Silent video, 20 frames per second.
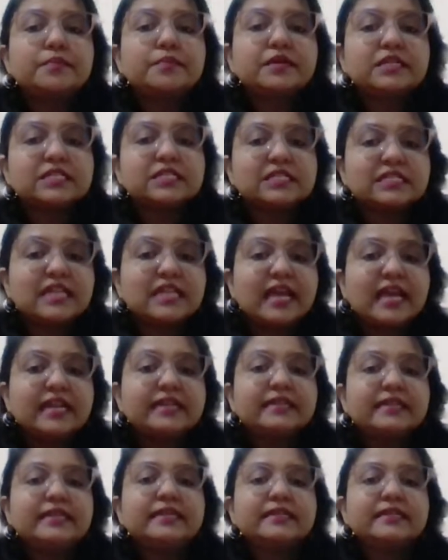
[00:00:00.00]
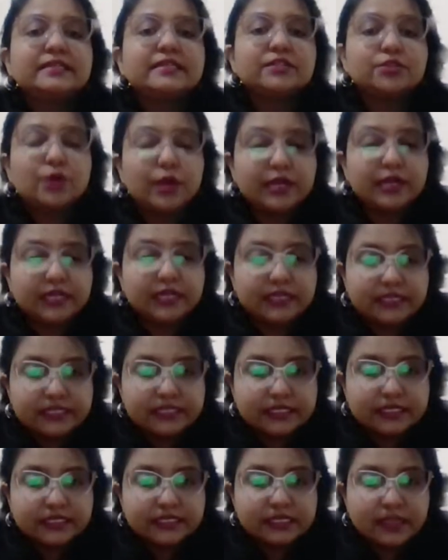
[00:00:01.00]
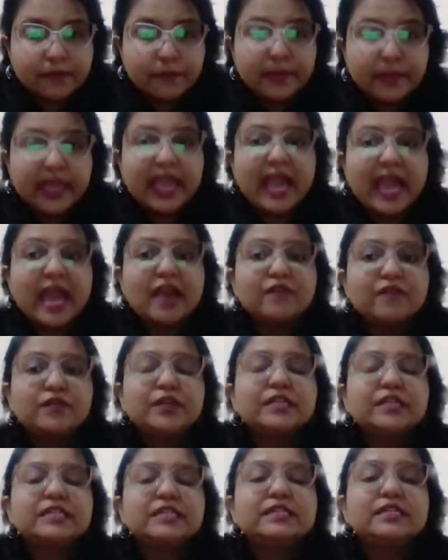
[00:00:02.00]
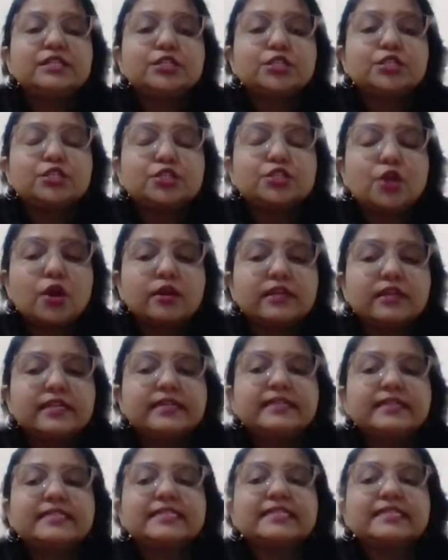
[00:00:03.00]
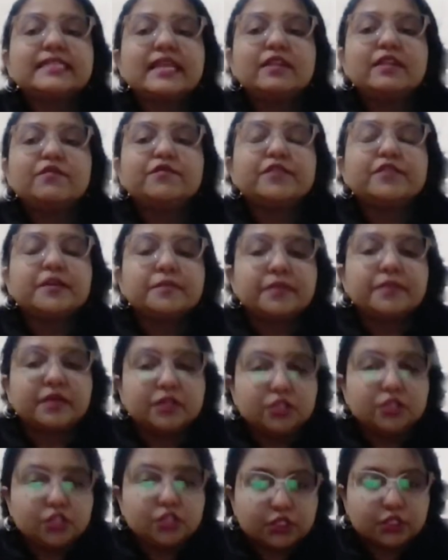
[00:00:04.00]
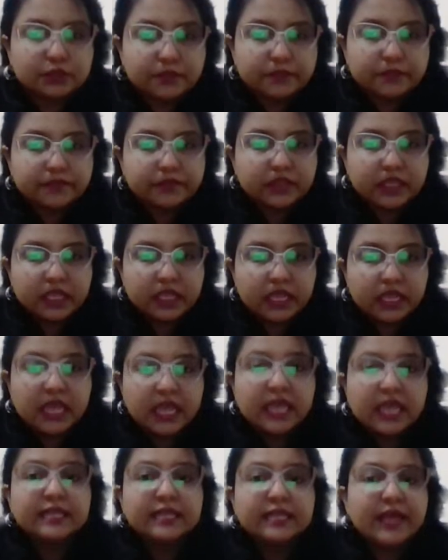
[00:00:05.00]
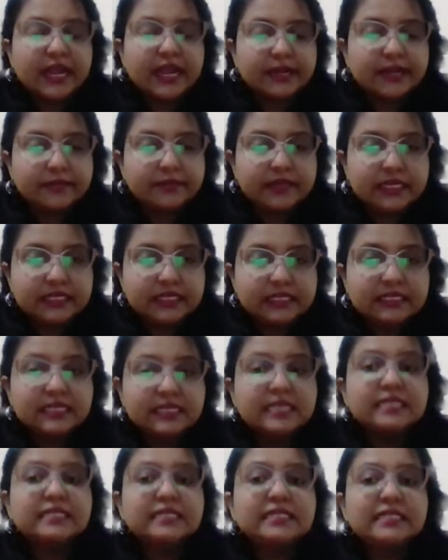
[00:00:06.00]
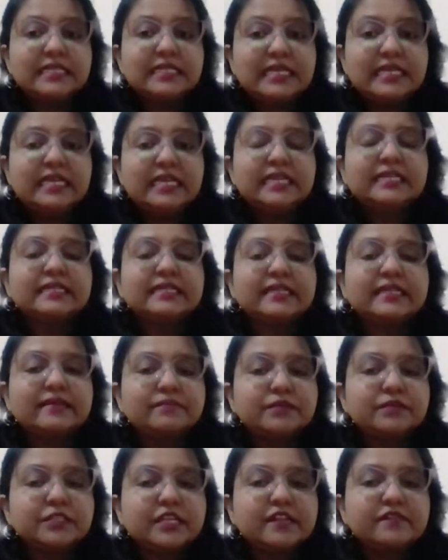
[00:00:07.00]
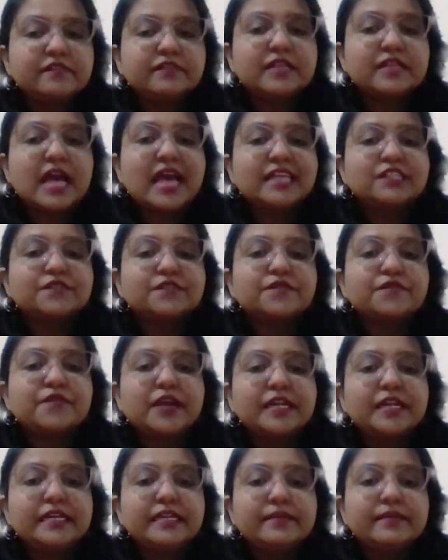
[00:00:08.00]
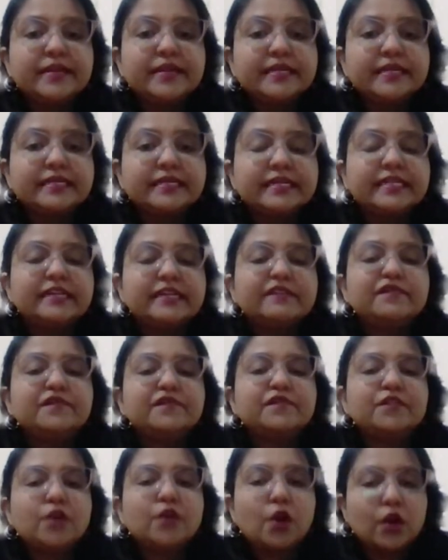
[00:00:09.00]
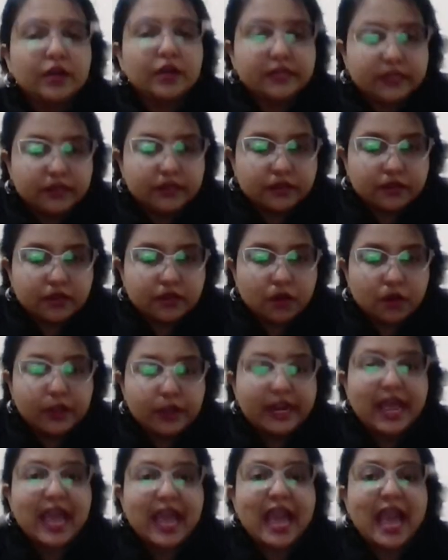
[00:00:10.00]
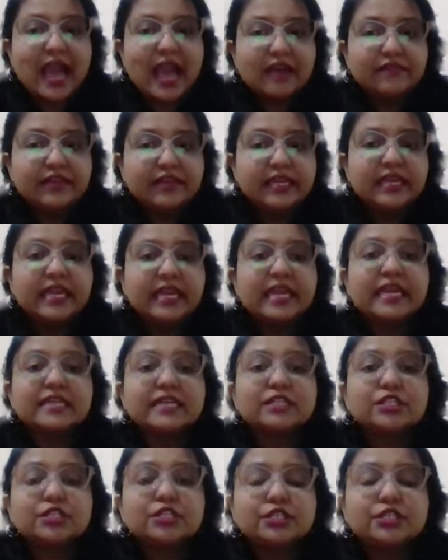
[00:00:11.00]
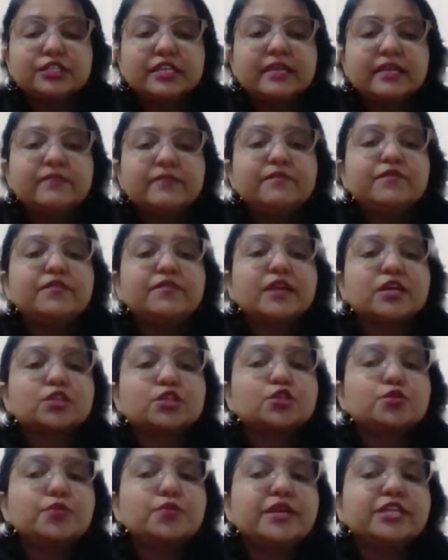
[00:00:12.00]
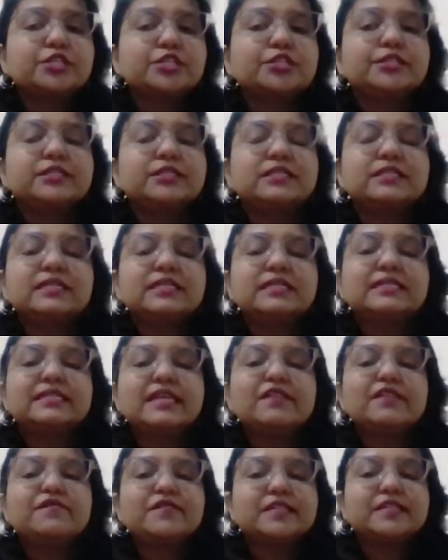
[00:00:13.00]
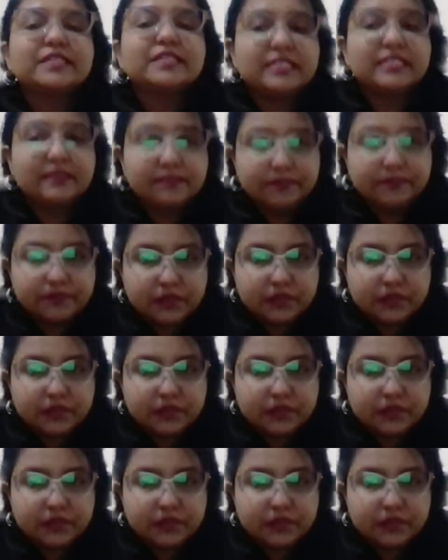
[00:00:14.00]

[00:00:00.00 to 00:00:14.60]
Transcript: personality disorders may have a distorted self image. That means seeing themselves as fundamentally flawed or having extreme fluctuations in the self esteem.